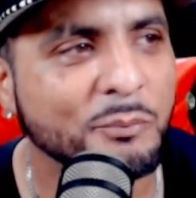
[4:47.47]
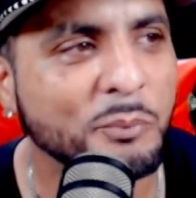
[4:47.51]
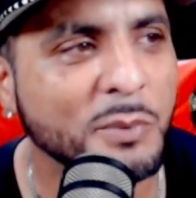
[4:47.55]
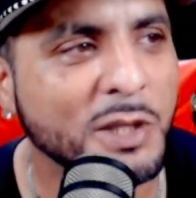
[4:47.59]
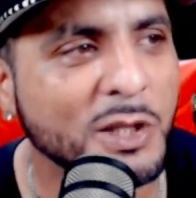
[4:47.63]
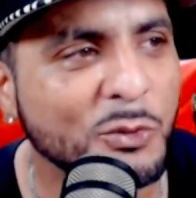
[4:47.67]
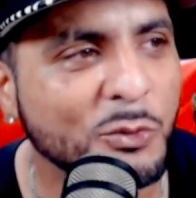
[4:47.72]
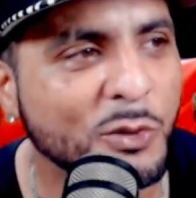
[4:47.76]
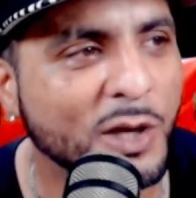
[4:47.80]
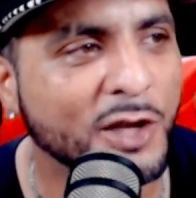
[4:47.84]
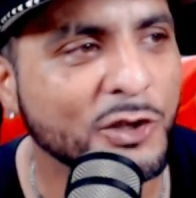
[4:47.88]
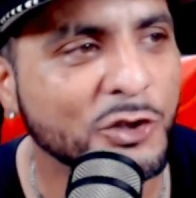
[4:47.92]

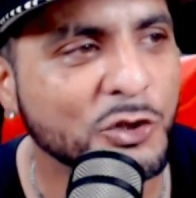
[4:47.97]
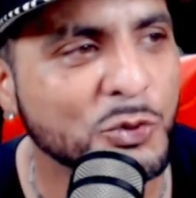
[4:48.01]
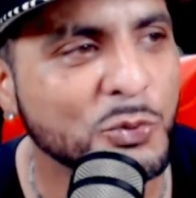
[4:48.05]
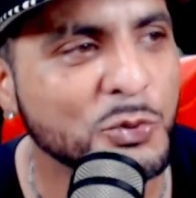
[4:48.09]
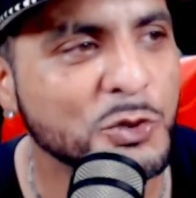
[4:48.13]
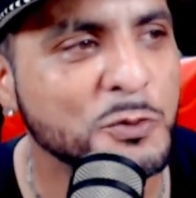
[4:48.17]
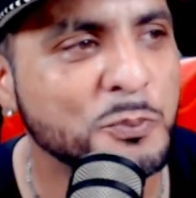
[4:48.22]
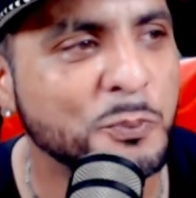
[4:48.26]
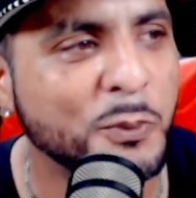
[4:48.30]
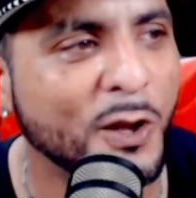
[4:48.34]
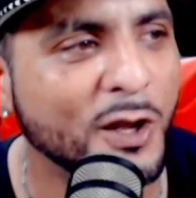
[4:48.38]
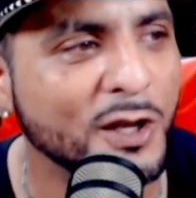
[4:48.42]
Meanwhile, you
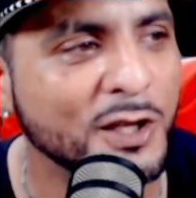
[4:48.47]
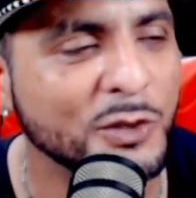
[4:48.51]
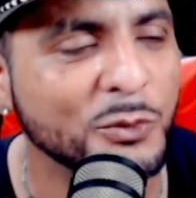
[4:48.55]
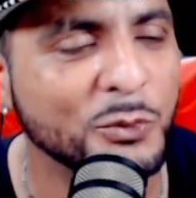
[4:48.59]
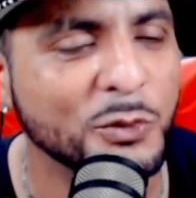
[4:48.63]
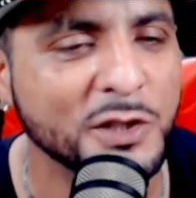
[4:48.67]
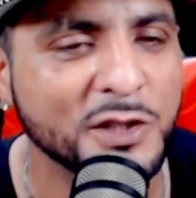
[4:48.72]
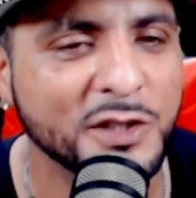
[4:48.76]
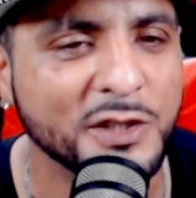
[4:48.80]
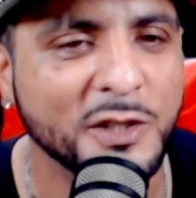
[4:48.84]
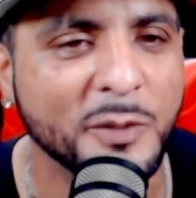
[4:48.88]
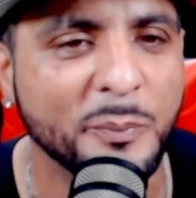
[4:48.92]
was probably
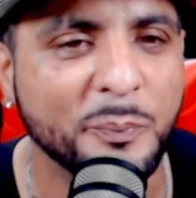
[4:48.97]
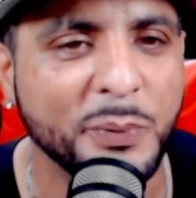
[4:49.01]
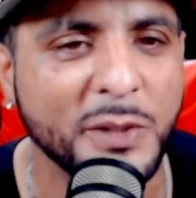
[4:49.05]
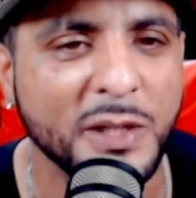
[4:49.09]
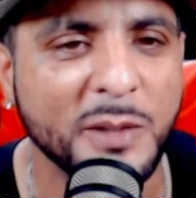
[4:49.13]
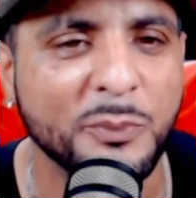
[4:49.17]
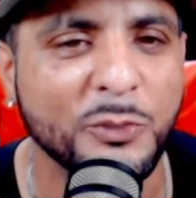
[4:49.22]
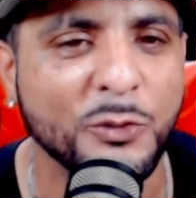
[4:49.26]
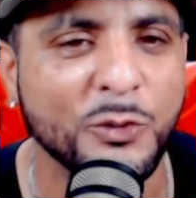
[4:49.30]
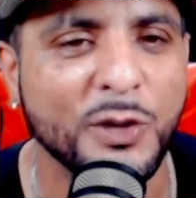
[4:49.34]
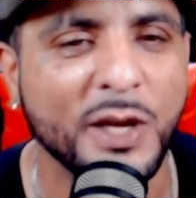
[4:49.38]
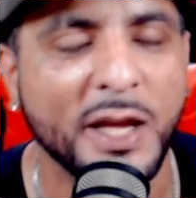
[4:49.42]
one of the
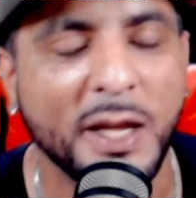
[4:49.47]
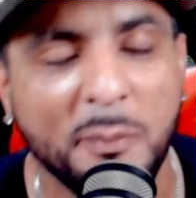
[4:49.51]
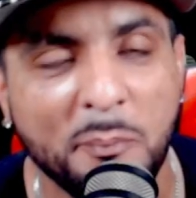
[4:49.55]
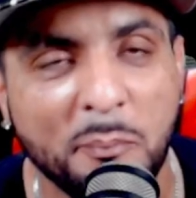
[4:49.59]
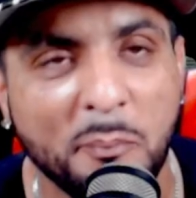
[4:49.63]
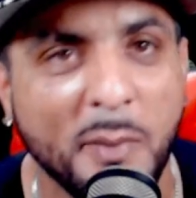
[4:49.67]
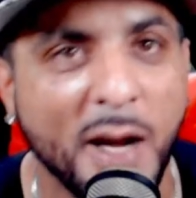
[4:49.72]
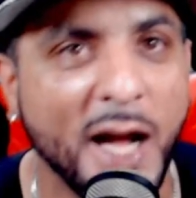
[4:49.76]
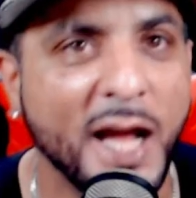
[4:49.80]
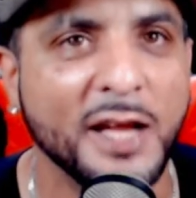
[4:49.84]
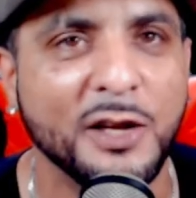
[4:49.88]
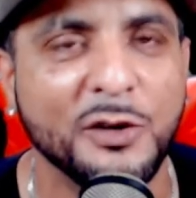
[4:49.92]
people
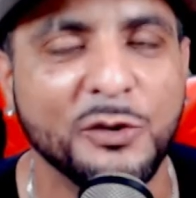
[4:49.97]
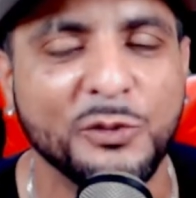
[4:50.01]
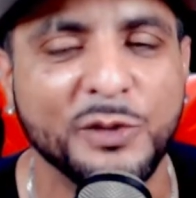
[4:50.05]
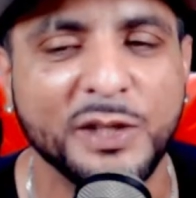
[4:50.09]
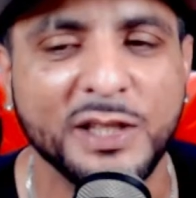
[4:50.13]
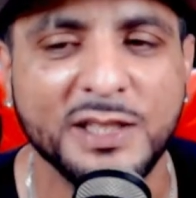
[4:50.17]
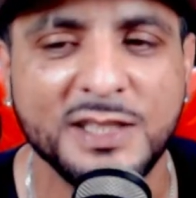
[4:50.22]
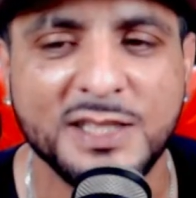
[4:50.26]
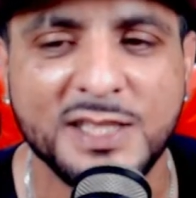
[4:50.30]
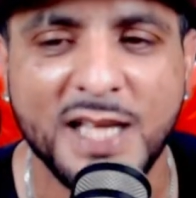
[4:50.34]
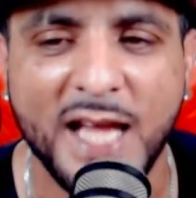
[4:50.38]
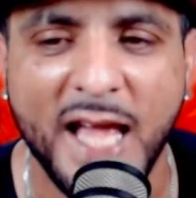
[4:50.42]

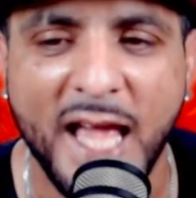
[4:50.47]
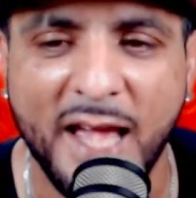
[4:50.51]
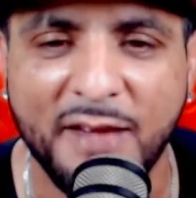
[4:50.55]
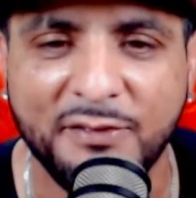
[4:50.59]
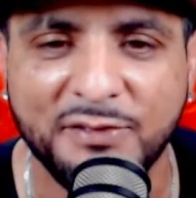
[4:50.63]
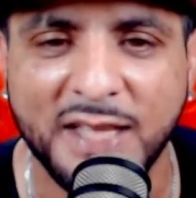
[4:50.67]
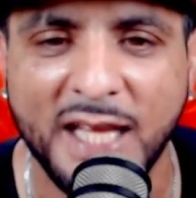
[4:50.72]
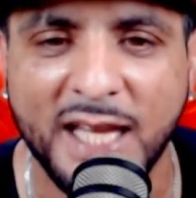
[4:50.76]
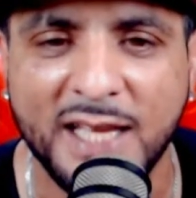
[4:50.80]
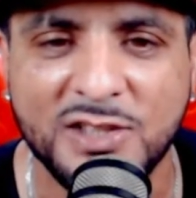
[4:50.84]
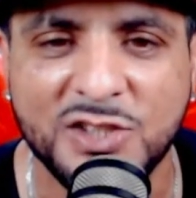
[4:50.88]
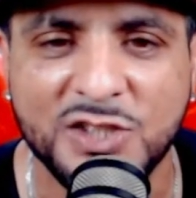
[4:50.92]
admiring to
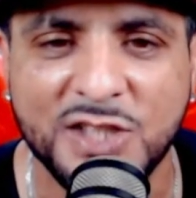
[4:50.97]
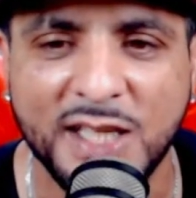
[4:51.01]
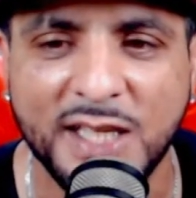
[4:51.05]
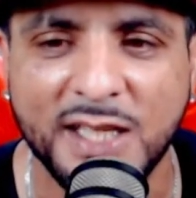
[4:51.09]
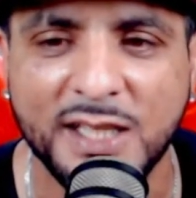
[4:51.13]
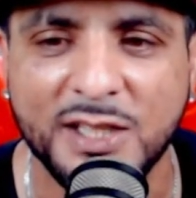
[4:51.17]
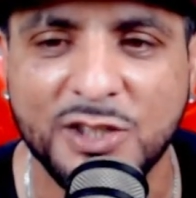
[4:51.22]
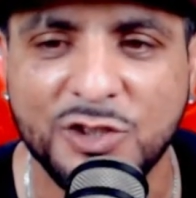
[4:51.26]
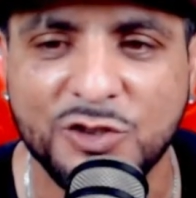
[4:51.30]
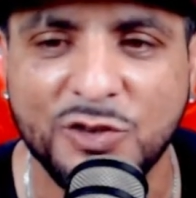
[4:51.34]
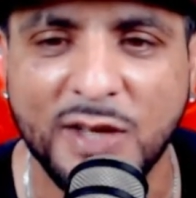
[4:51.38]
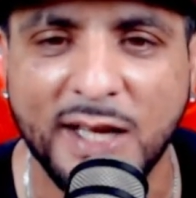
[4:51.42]
have that
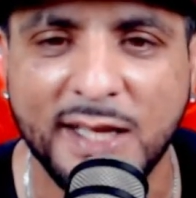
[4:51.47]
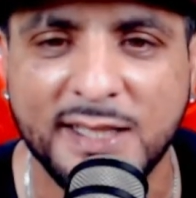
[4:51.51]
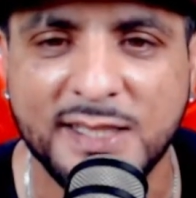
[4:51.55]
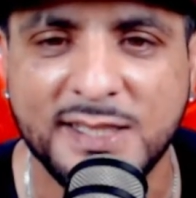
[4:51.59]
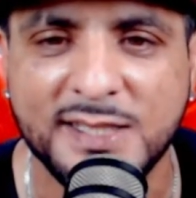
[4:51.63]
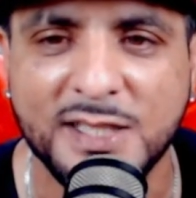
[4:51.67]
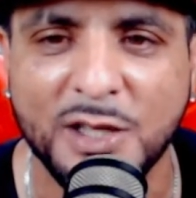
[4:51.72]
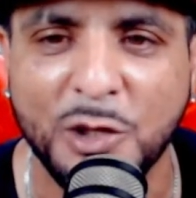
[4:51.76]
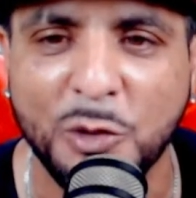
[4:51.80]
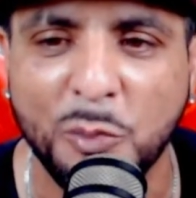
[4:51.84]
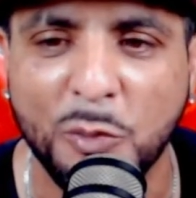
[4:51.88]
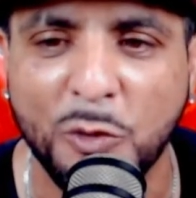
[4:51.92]
chain and trying to
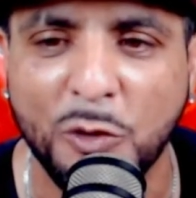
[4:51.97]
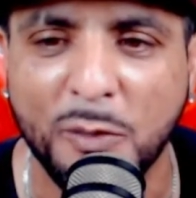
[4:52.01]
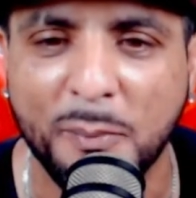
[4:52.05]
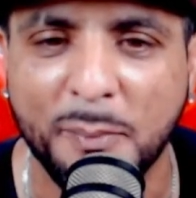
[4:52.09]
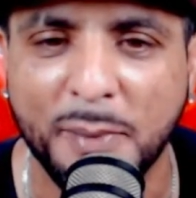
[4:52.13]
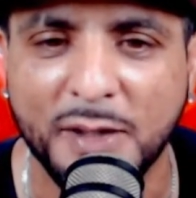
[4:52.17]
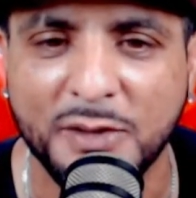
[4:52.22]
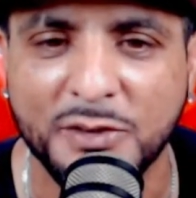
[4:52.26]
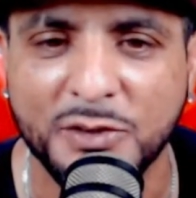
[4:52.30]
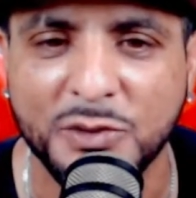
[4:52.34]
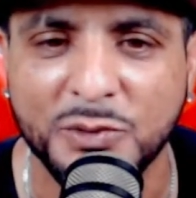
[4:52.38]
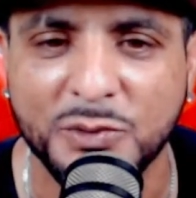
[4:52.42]
sell more
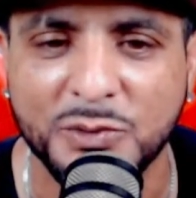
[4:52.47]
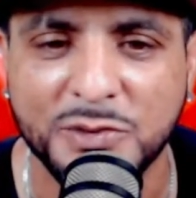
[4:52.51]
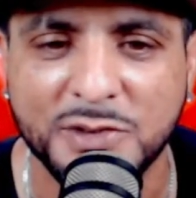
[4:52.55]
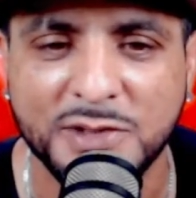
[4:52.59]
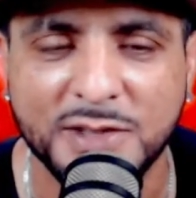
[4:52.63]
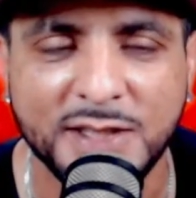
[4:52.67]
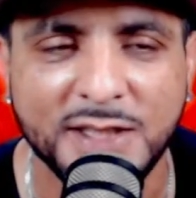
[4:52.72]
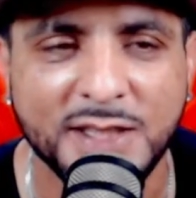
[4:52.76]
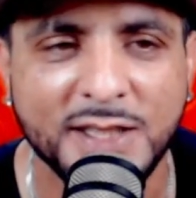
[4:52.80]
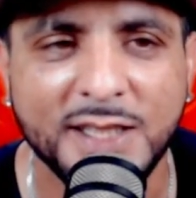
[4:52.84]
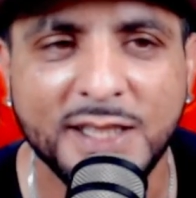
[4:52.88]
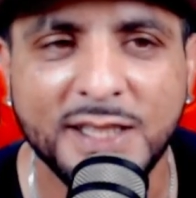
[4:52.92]

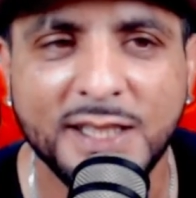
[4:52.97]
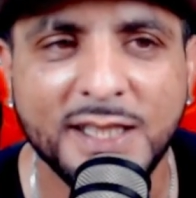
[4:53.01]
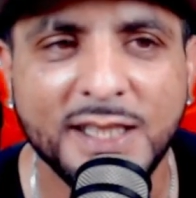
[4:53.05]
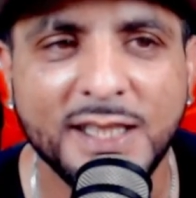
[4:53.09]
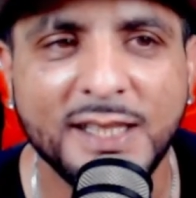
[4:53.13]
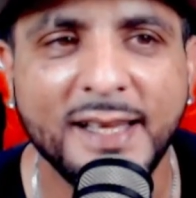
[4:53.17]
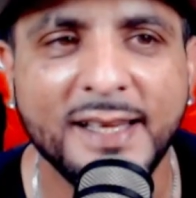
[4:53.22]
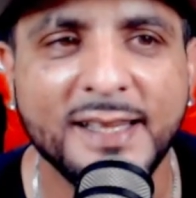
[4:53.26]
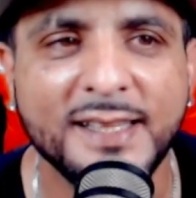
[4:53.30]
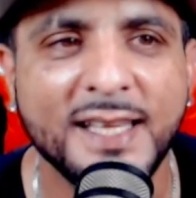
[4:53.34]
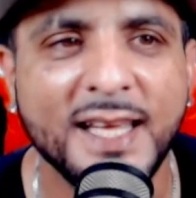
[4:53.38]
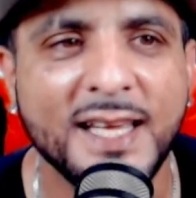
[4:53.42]
bundles.
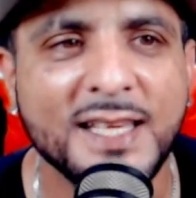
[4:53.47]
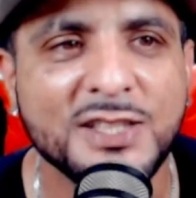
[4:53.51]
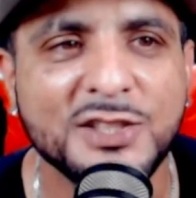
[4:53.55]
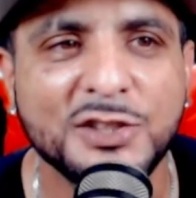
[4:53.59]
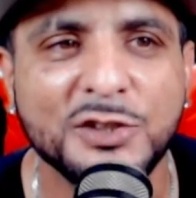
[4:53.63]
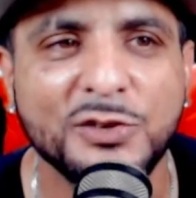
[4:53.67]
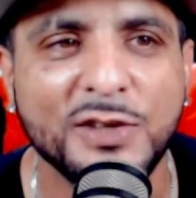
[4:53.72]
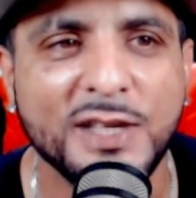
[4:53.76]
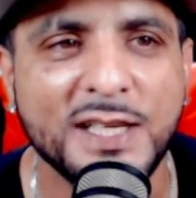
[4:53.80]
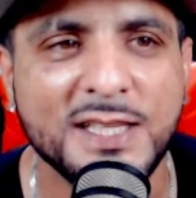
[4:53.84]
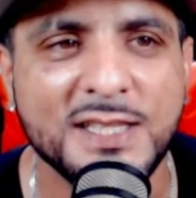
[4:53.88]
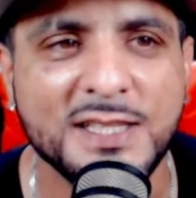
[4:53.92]
Like that's
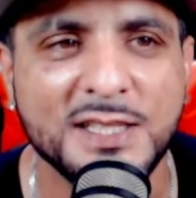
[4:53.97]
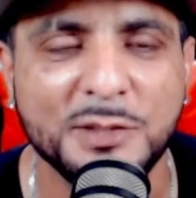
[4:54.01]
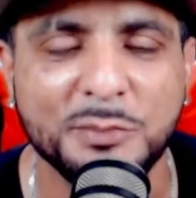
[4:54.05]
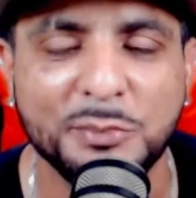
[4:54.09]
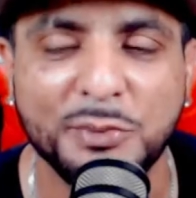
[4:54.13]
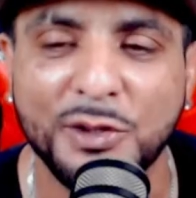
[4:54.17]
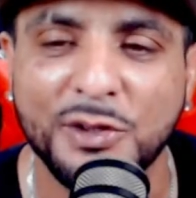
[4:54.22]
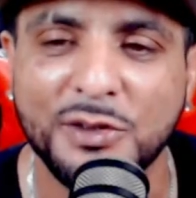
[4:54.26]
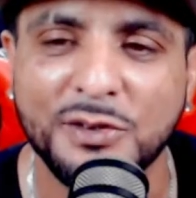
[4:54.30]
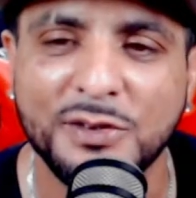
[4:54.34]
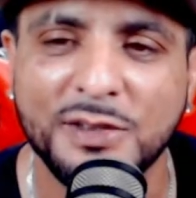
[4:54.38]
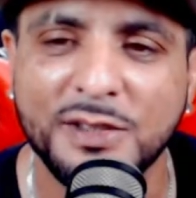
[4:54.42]
crazy,
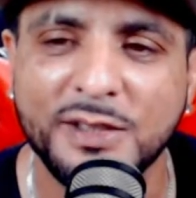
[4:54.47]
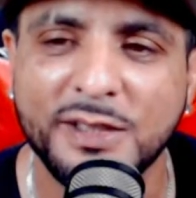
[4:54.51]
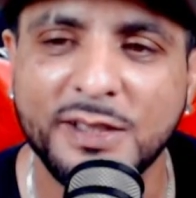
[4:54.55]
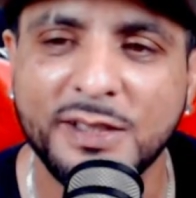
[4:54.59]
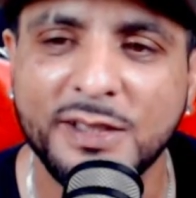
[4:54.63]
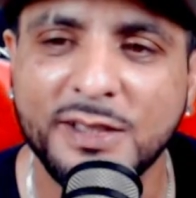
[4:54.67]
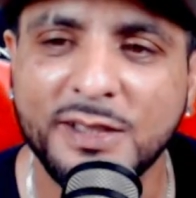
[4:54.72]
bro.